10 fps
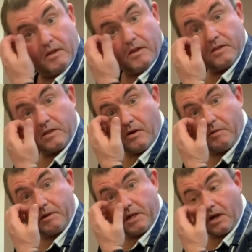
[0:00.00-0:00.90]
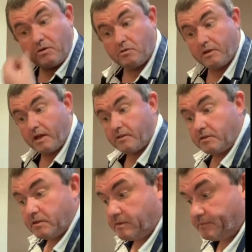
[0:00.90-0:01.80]
So I'm going to coat all the others,
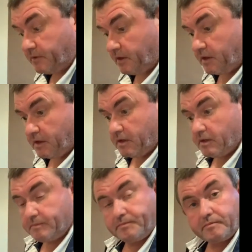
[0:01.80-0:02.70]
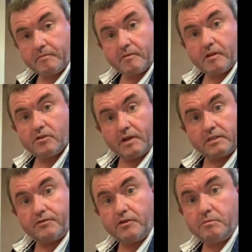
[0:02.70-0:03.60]

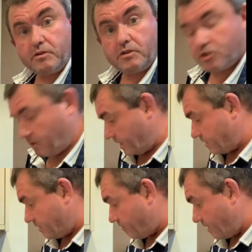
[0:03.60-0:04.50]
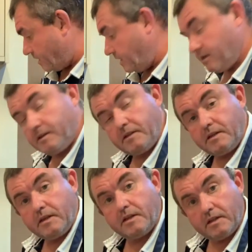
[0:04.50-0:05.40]
transfer them to the tray as they're ready,
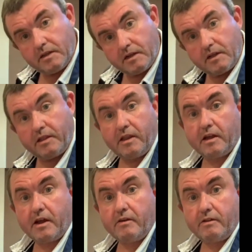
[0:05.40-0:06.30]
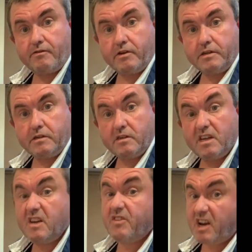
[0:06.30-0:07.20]
and then they go in the fridge. And
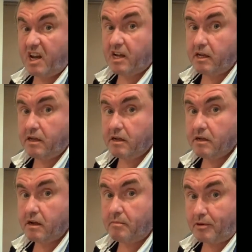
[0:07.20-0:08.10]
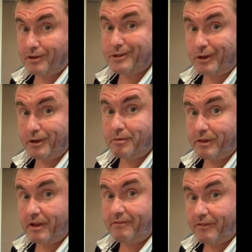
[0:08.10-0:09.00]
if you're lucky, I might show you when
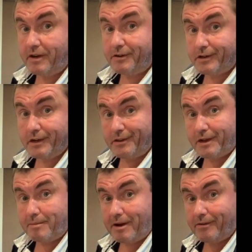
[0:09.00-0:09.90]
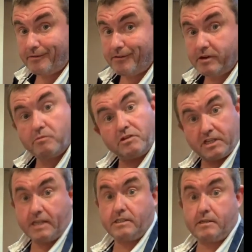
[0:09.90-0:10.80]
they finish and they come out of the fridge. We'll
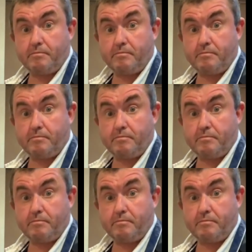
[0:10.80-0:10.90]
taste them.